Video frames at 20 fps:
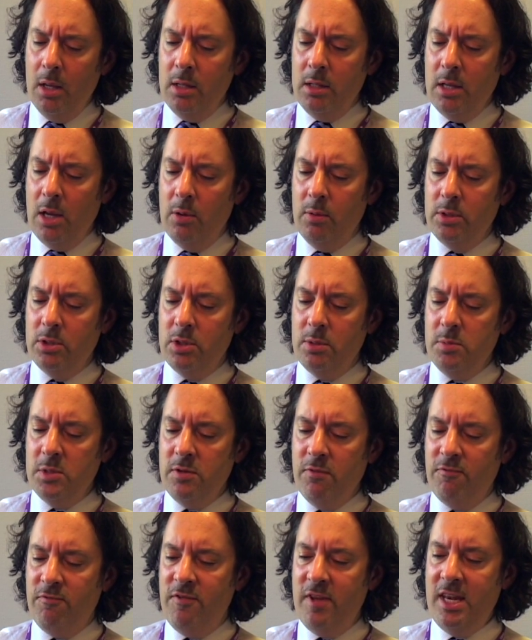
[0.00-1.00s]
Now, in terms
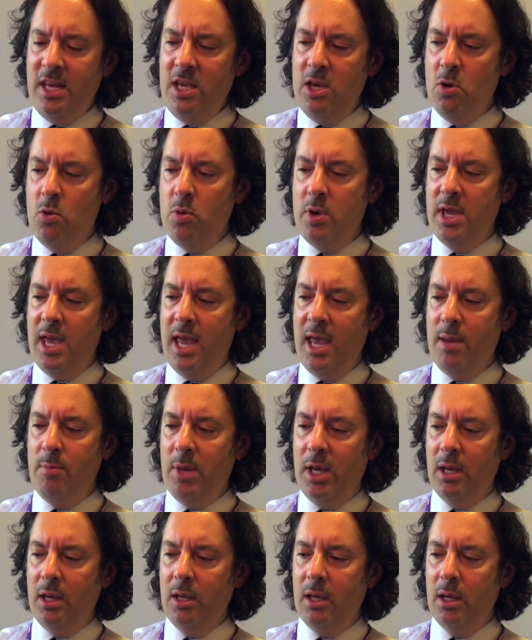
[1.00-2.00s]
of video
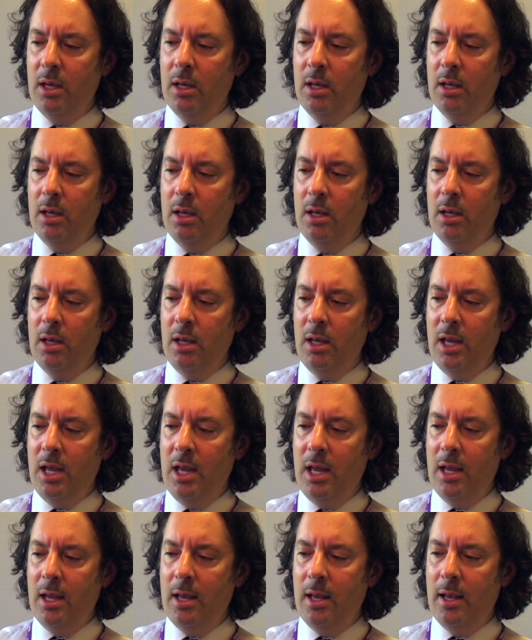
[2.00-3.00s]
gaming
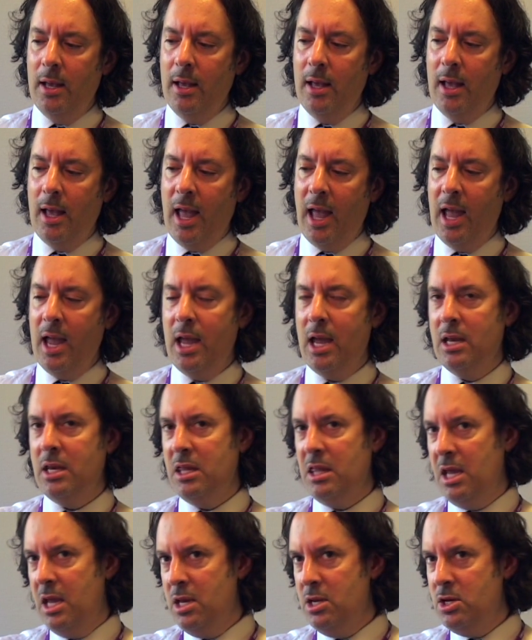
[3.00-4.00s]
and the